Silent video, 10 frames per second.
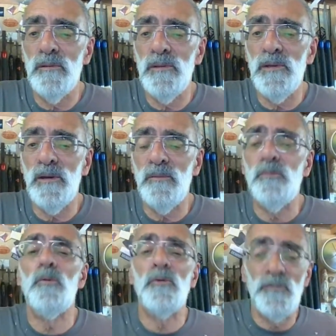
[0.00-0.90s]
yeah,
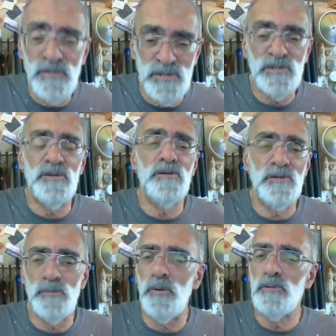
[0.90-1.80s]
water resistant as
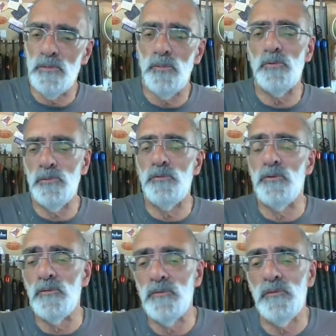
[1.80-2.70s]
opposed to
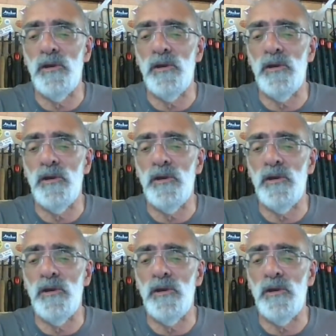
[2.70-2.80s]
waterproof.